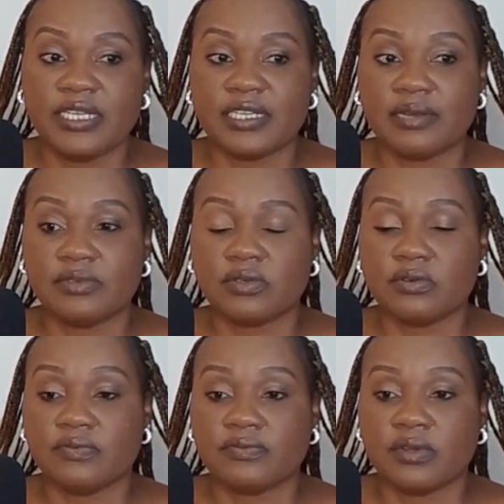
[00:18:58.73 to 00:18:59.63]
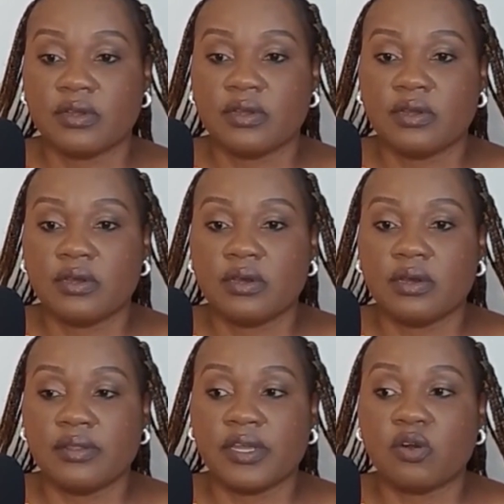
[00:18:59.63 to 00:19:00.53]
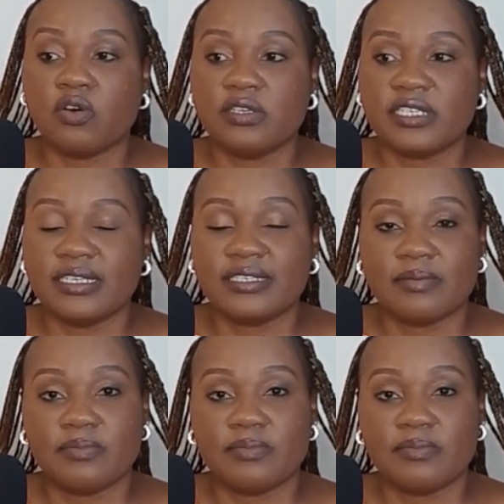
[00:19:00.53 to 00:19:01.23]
in terms of the content